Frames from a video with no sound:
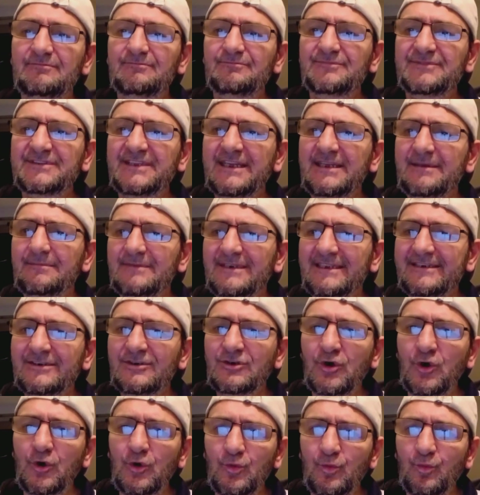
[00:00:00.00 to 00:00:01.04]
deeply
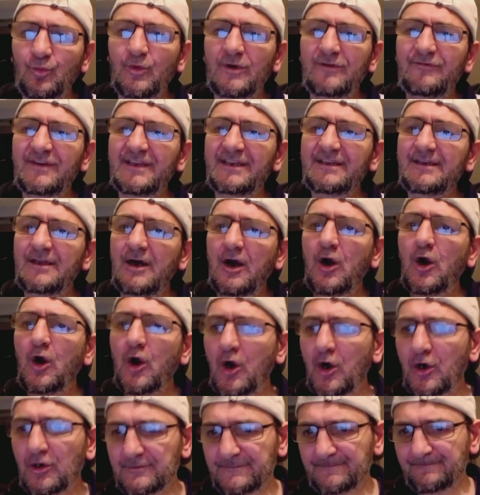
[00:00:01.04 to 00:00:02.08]
cut within the
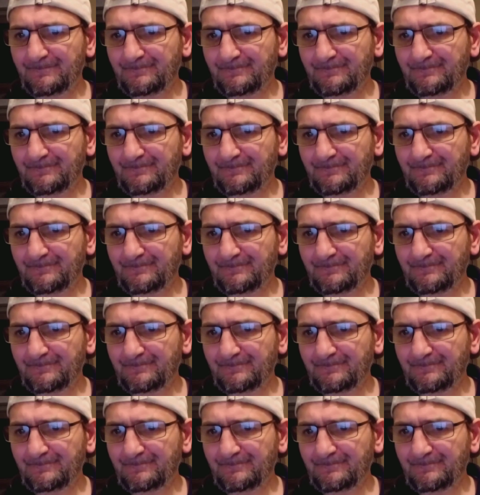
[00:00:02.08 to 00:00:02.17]
heart